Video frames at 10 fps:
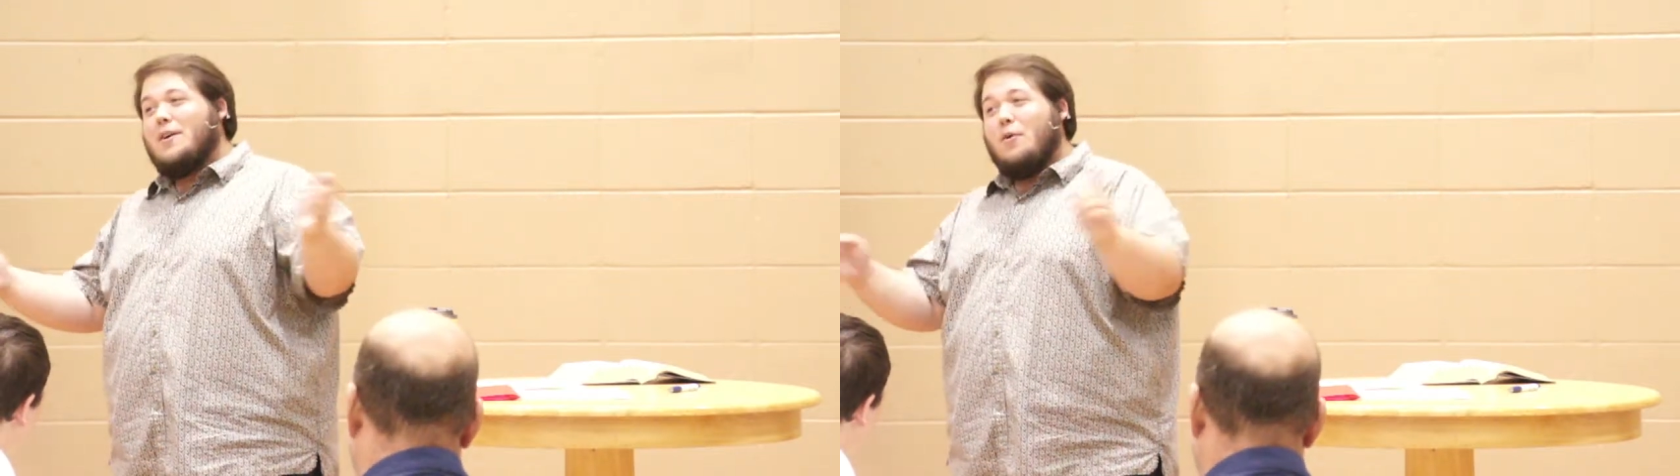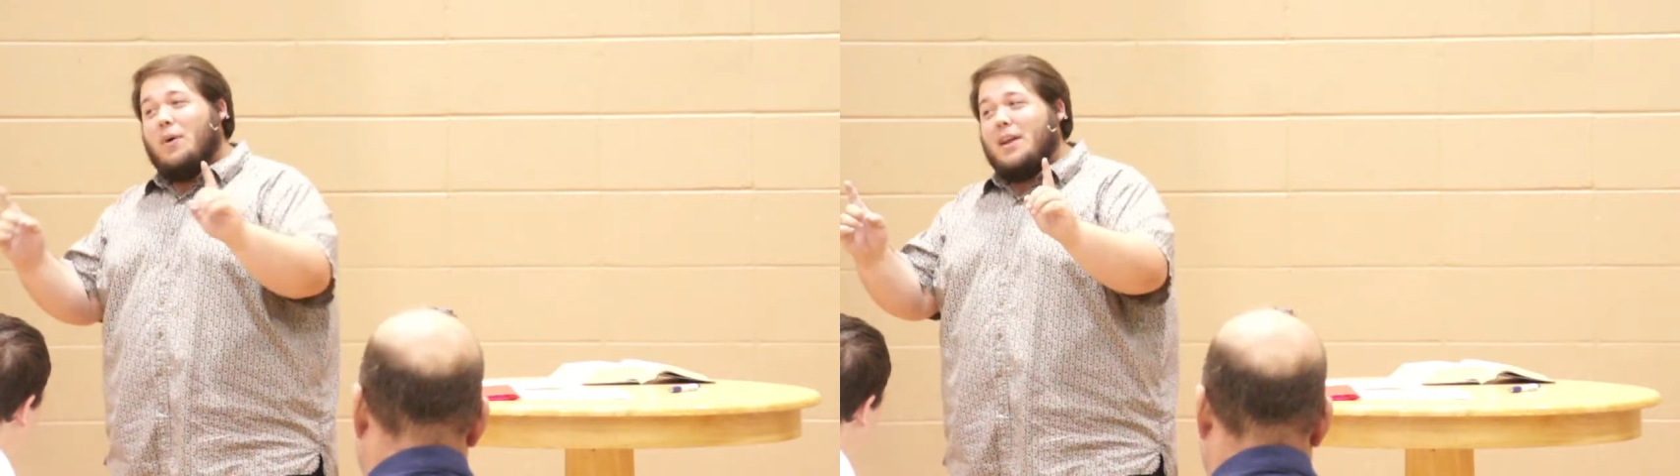
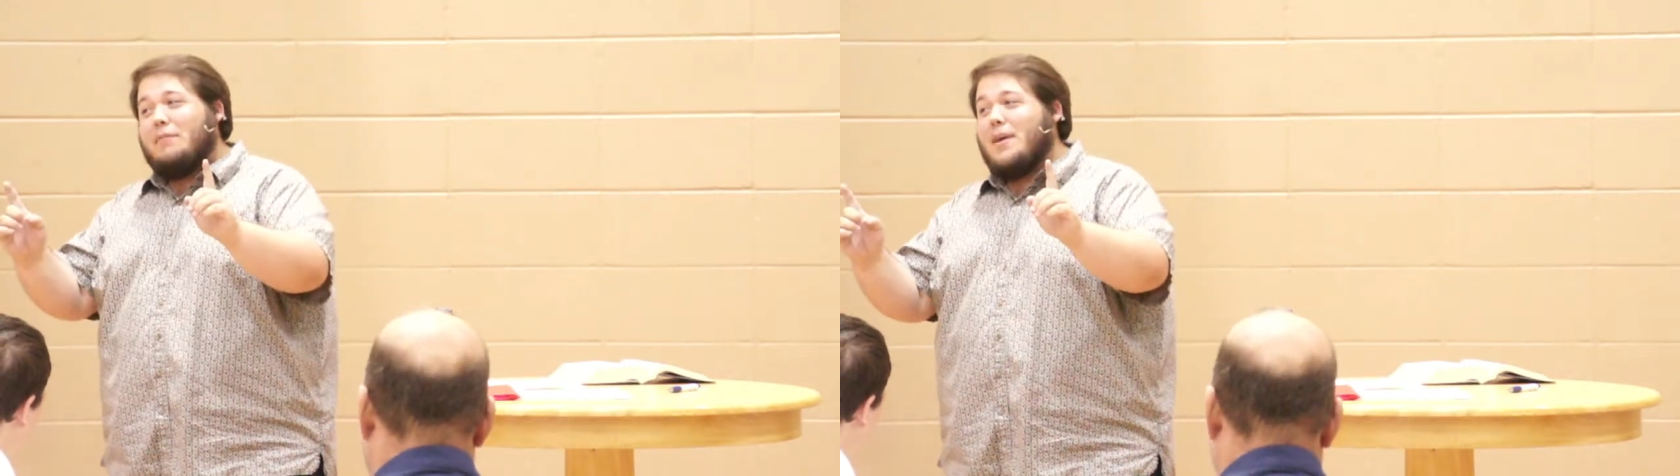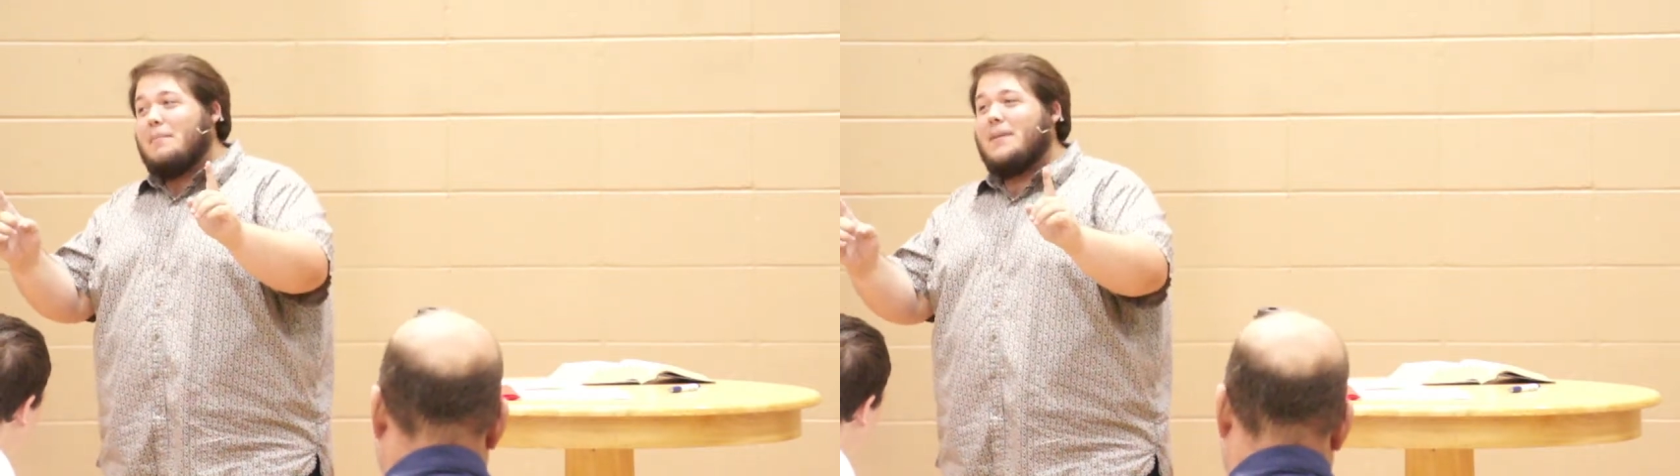one of
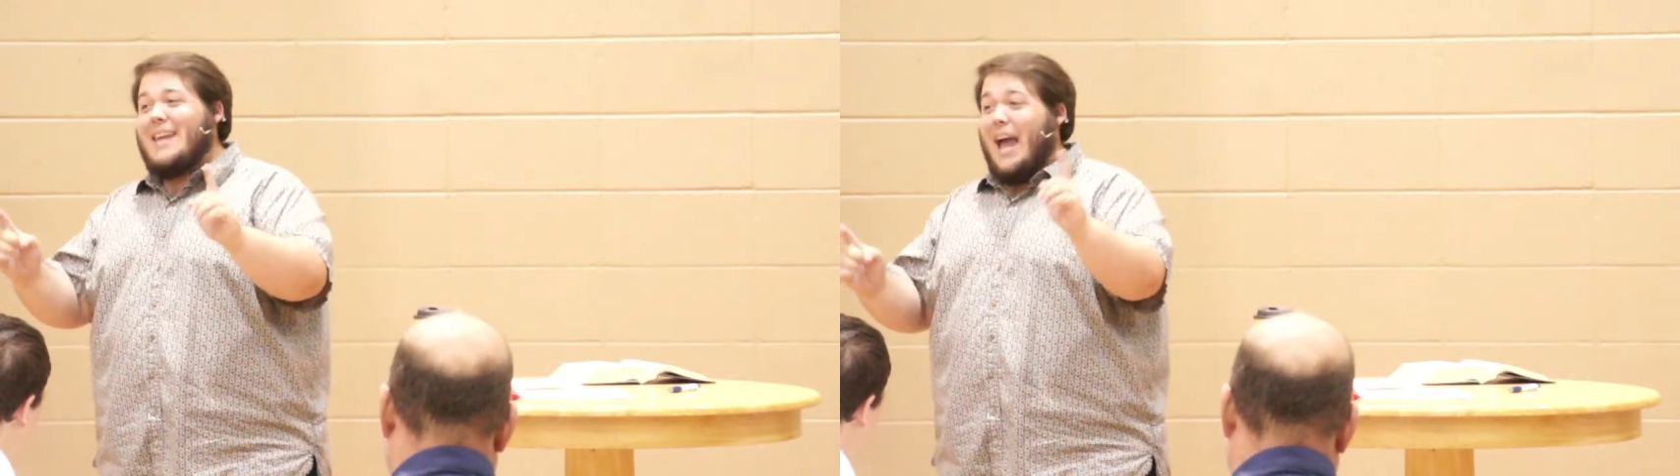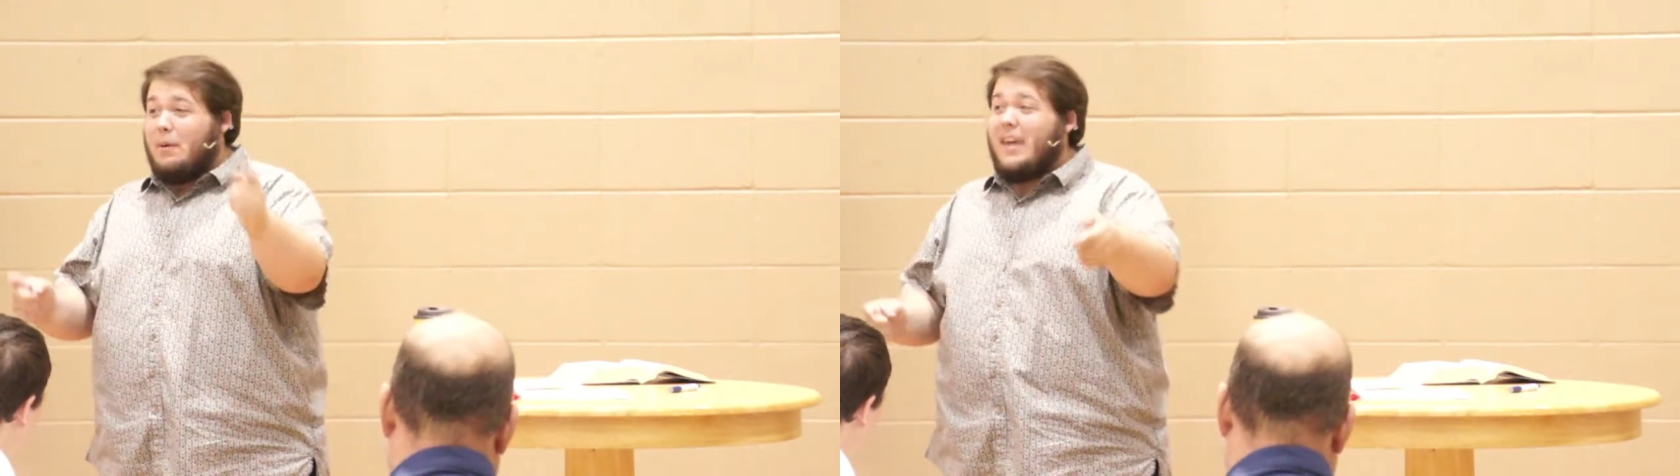them
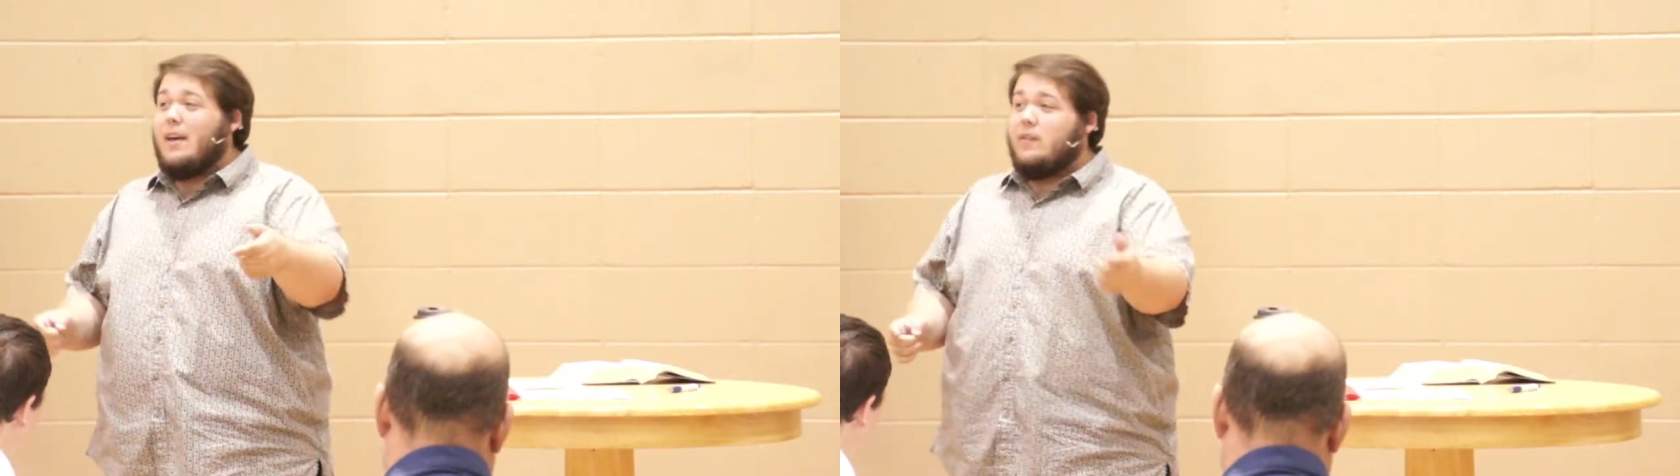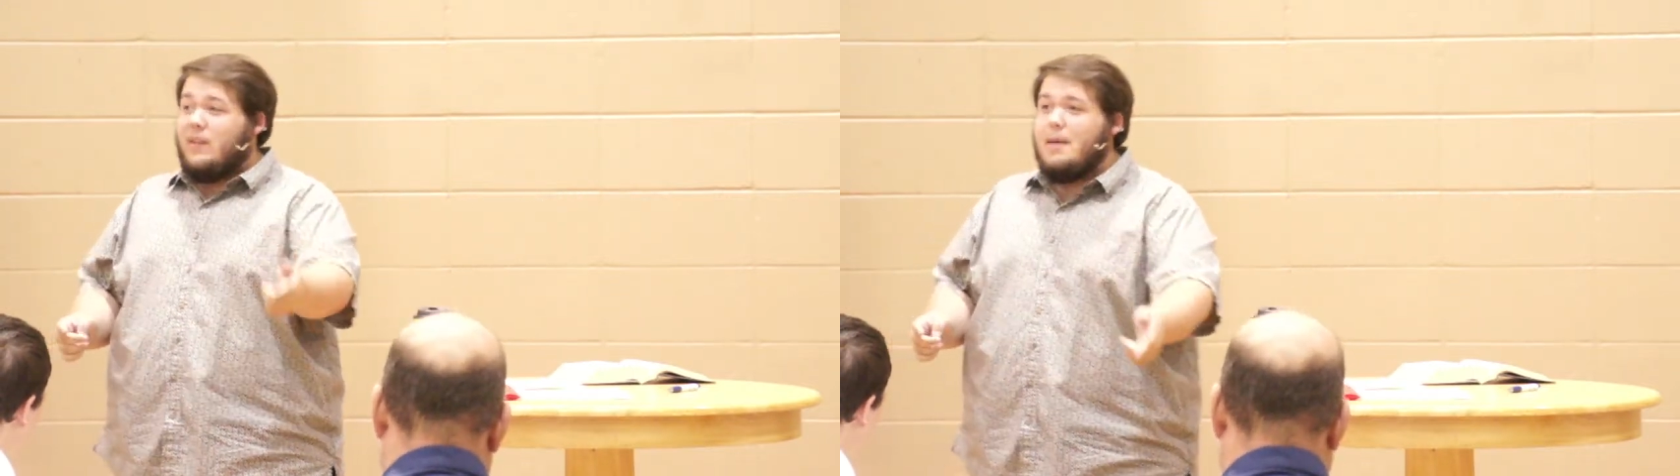now
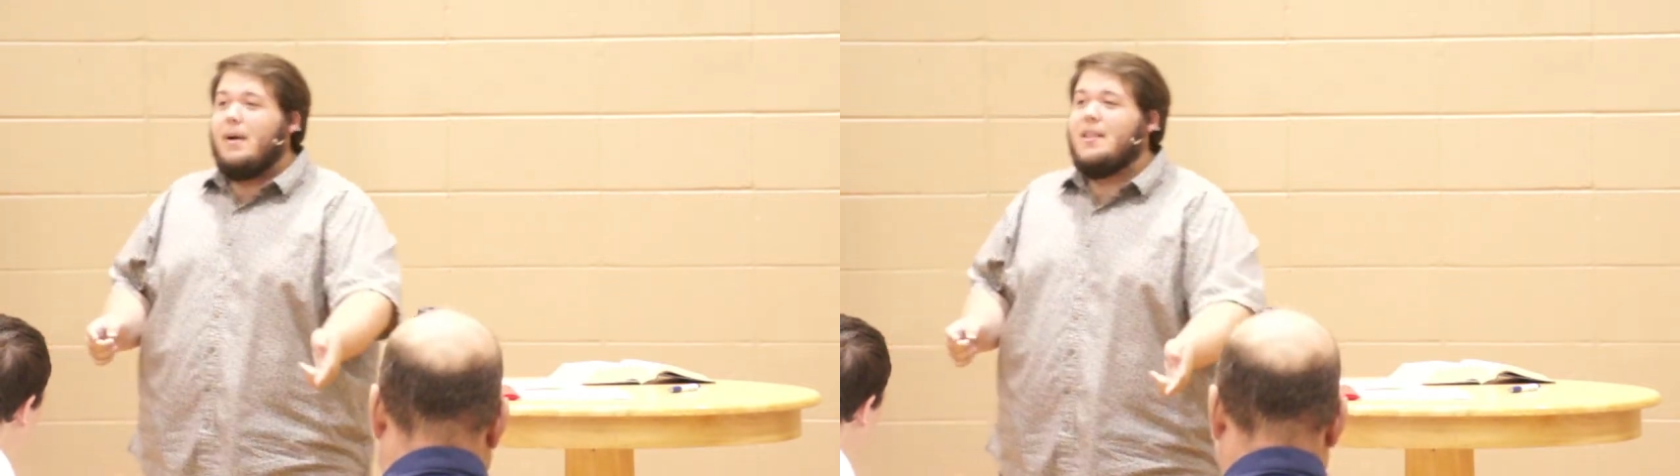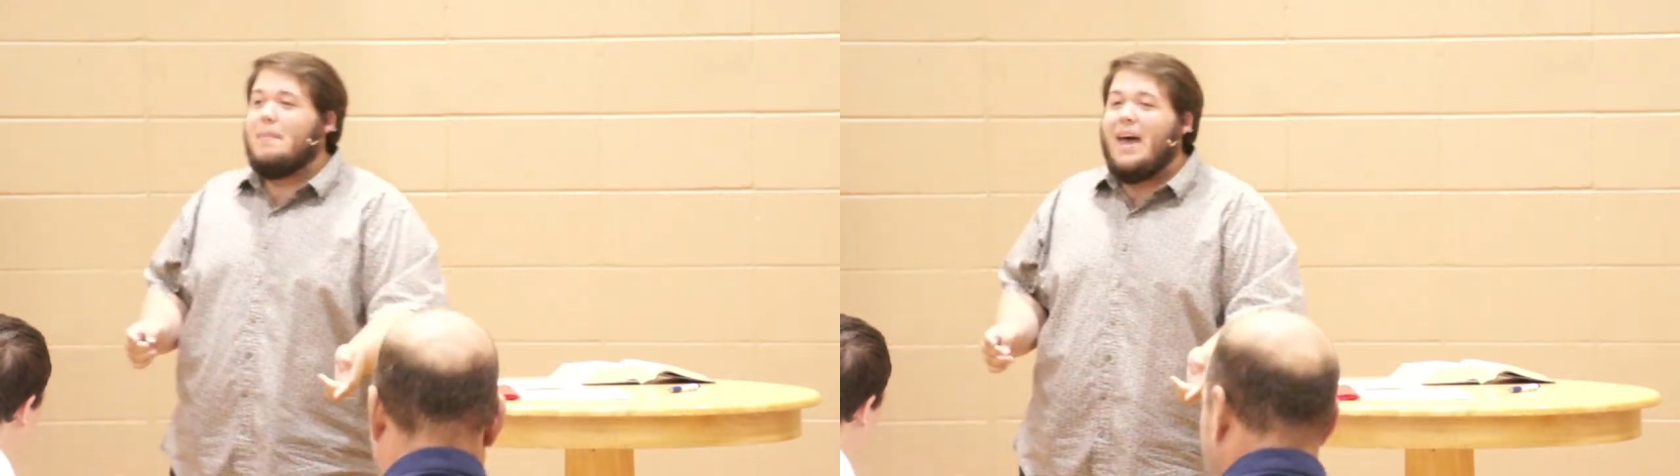kills him
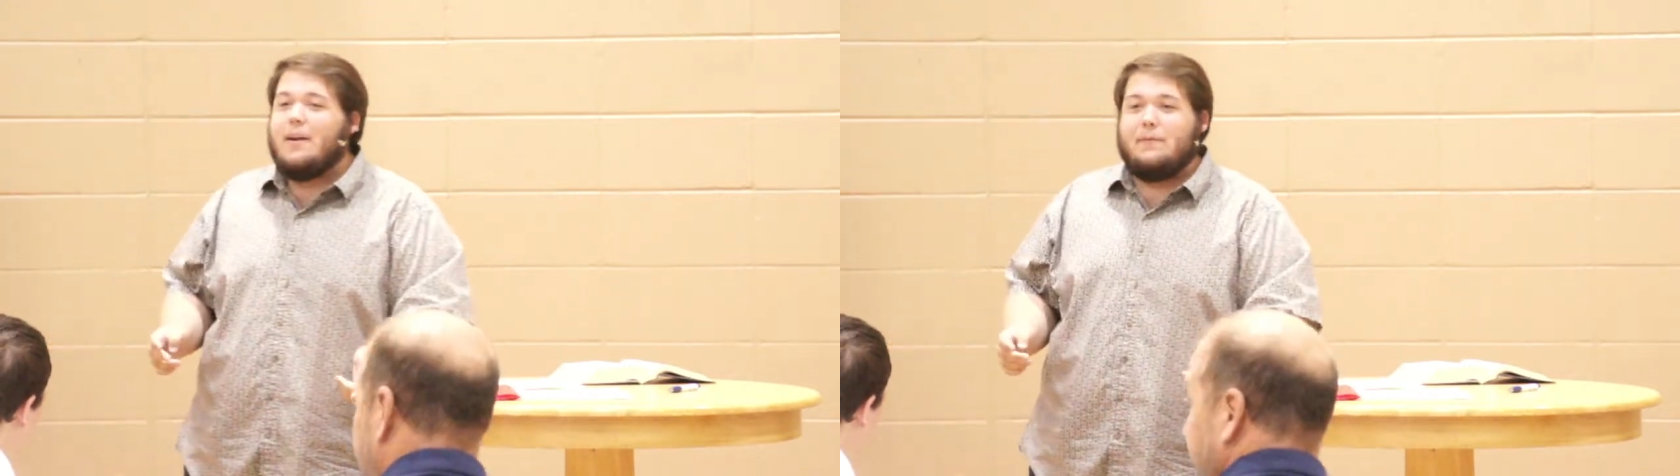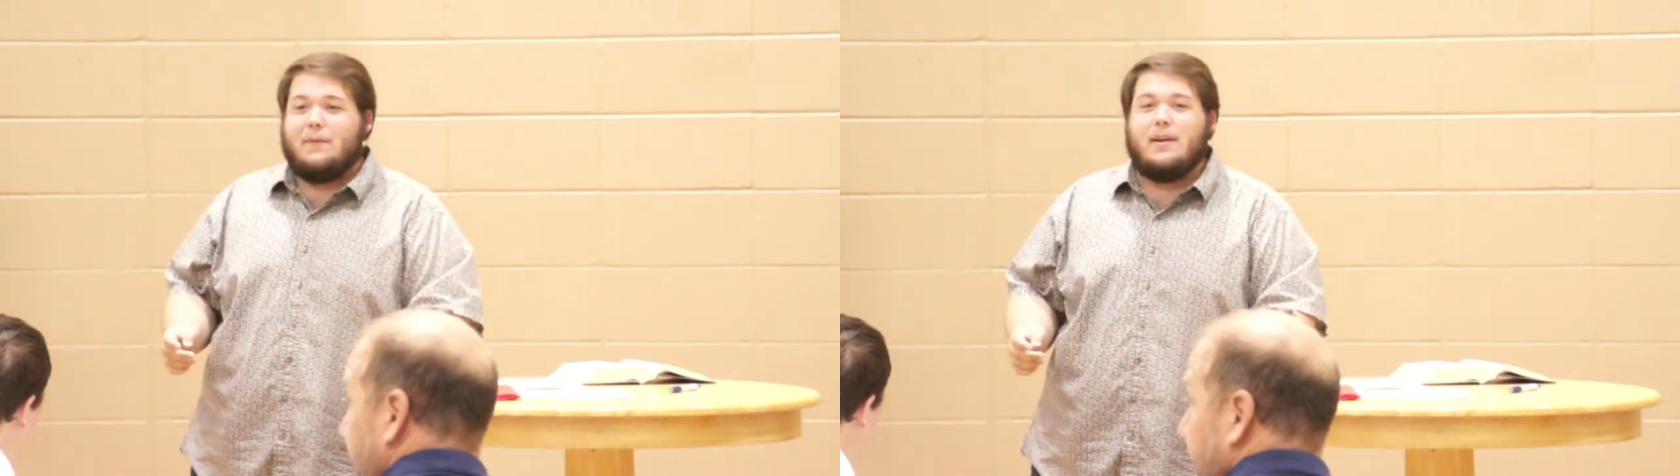on the
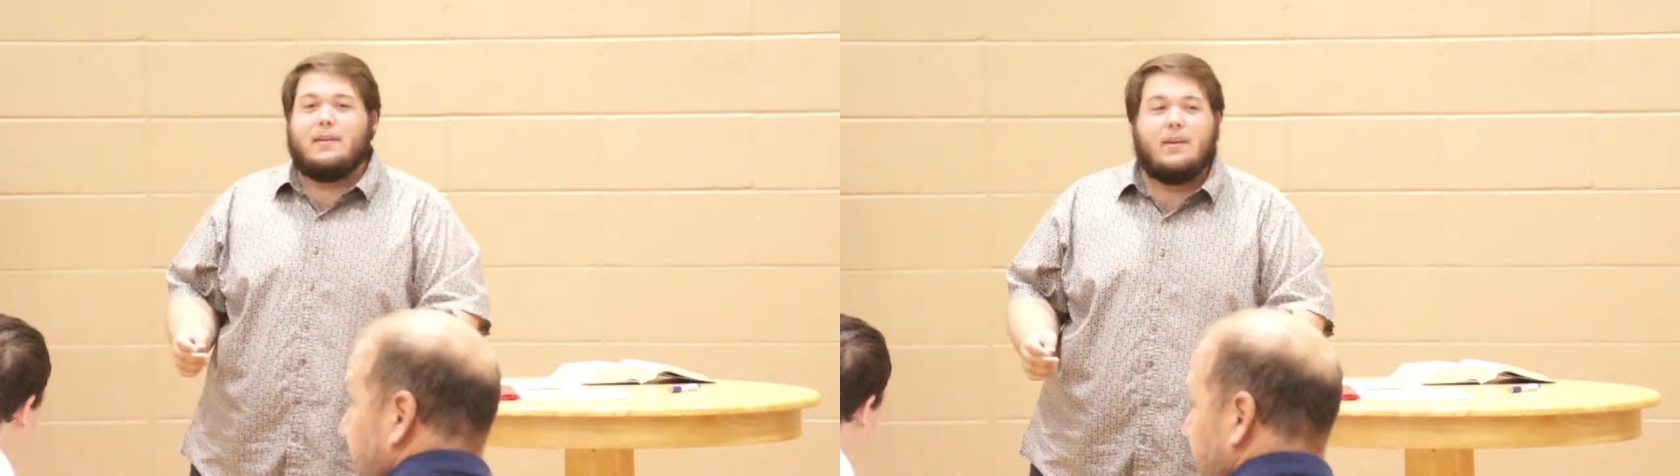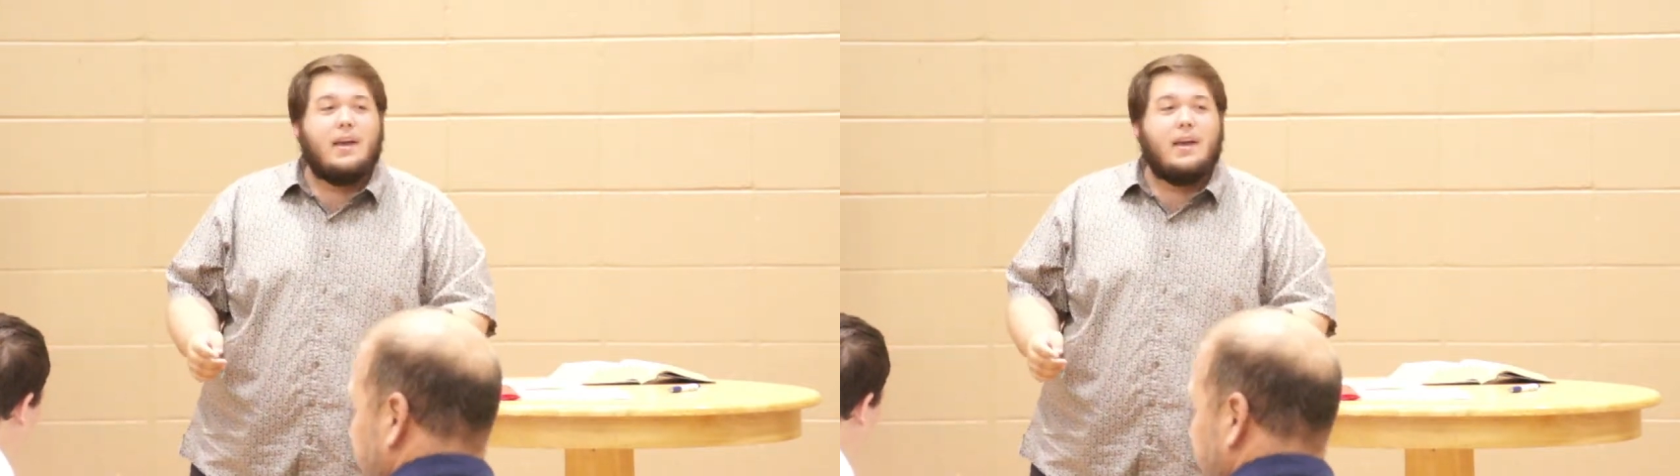battlefield.